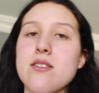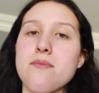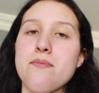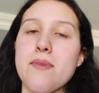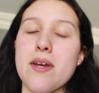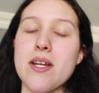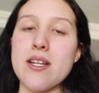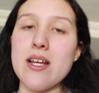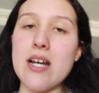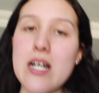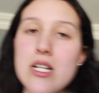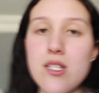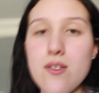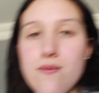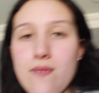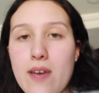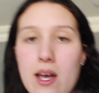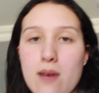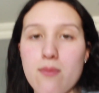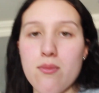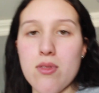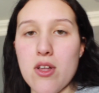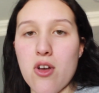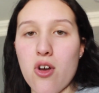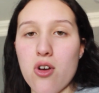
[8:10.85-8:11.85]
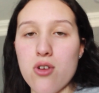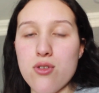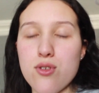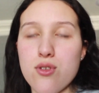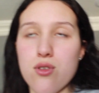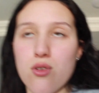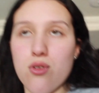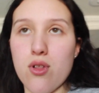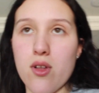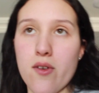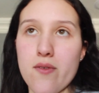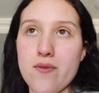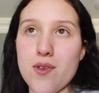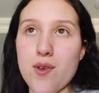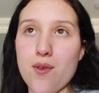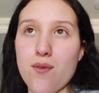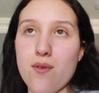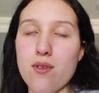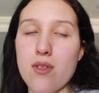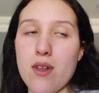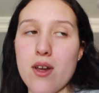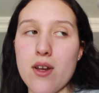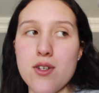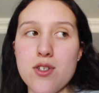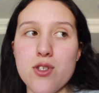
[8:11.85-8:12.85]
And my dad's family also lives
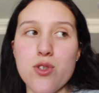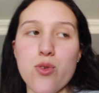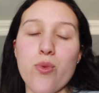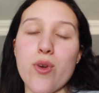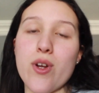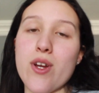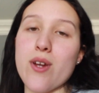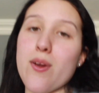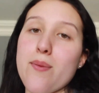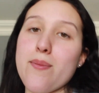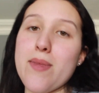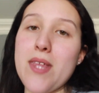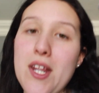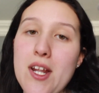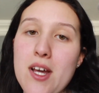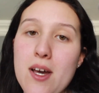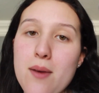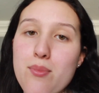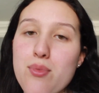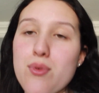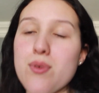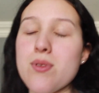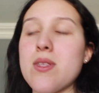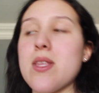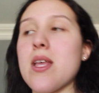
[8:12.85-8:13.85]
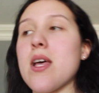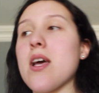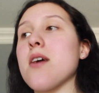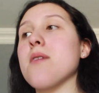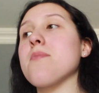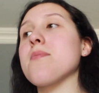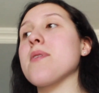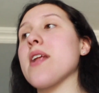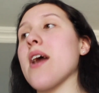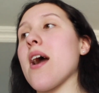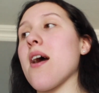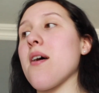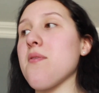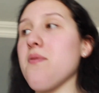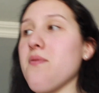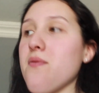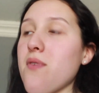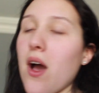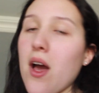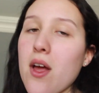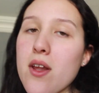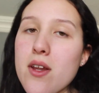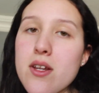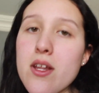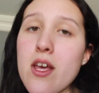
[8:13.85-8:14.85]
over there, so we're gonna meet up with them and have
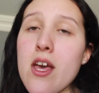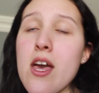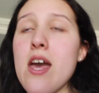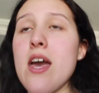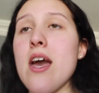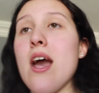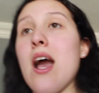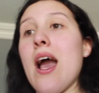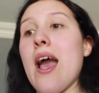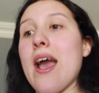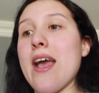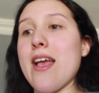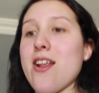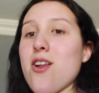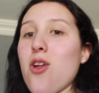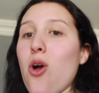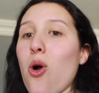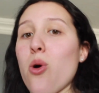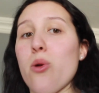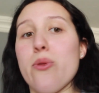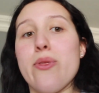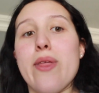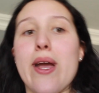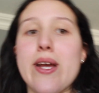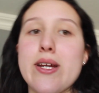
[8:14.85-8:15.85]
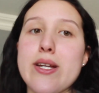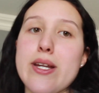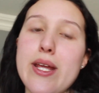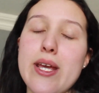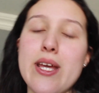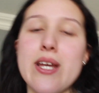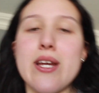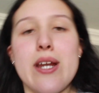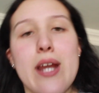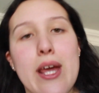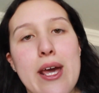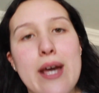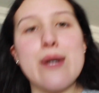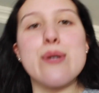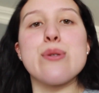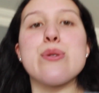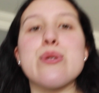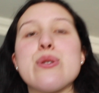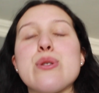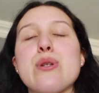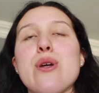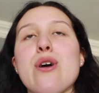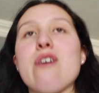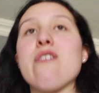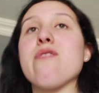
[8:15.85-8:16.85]
fun and all that knick knack
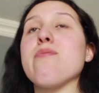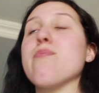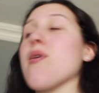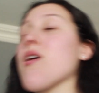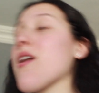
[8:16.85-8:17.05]
stuff.